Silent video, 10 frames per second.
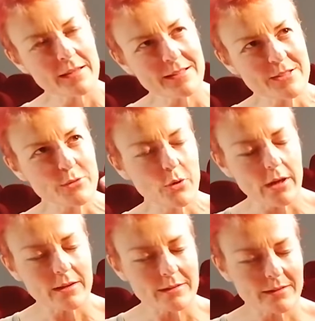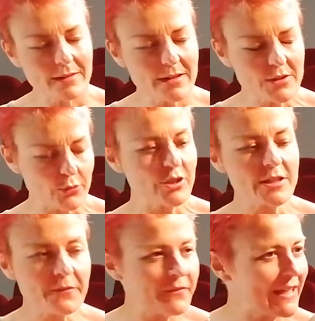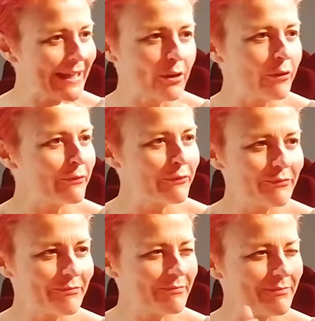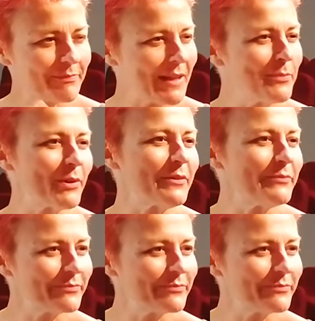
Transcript: So just feeding off people.